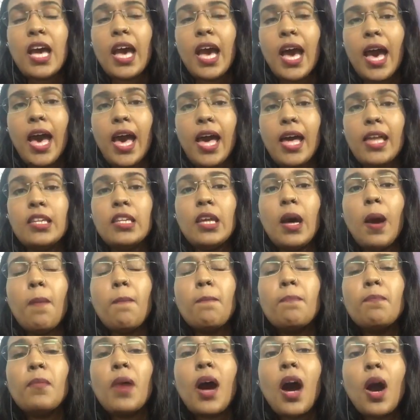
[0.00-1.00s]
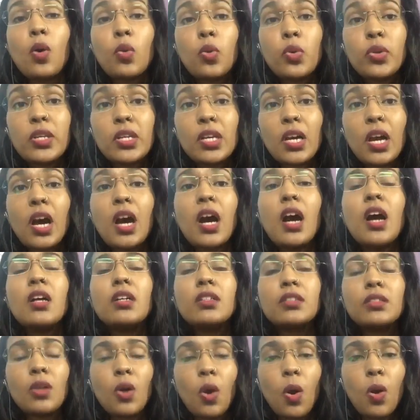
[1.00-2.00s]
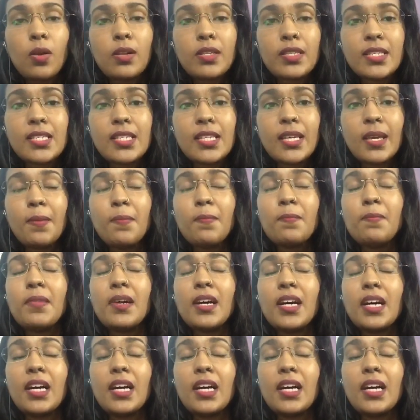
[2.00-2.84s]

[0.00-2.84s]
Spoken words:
and Maurya calls him